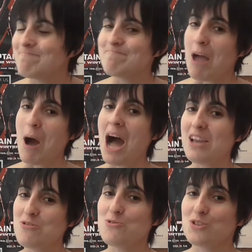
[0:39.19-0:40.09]
Now,
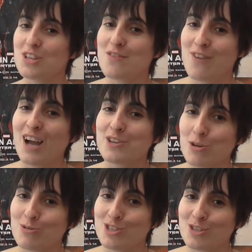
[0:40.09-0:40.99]
I usually find
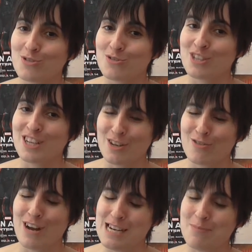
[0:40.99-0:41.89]
ghost children
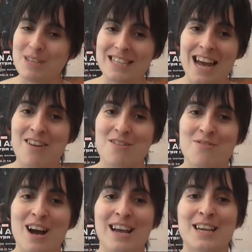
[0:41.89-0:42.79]
incredibly
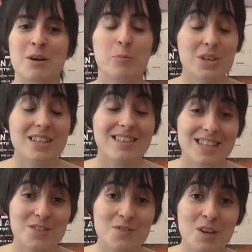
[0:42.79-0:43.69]
terrifying, but in
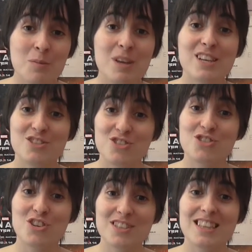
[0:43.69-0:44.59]
this film, it's
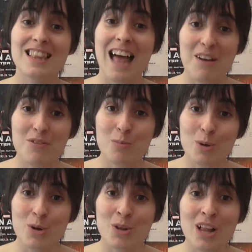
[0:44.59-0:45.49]
just
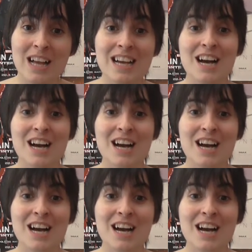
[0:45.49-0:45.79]
laughable.